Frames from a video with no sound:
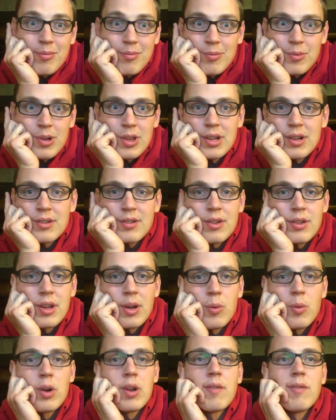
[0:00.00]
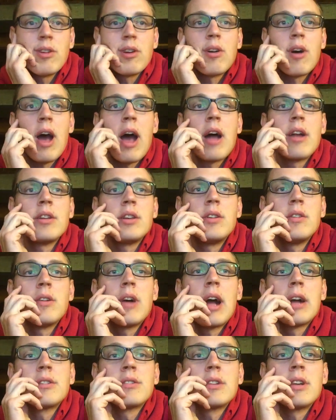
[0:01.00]
When there's only one of you, how do you
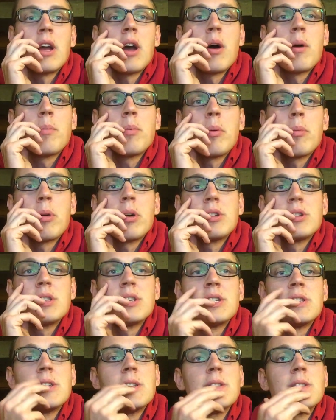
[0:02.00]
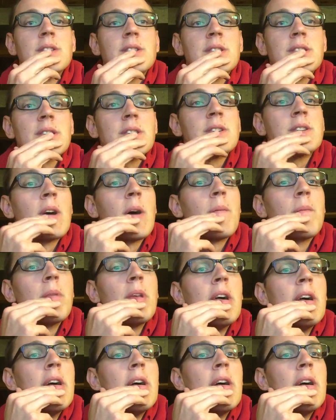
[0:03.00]
actually help a bunch of students? So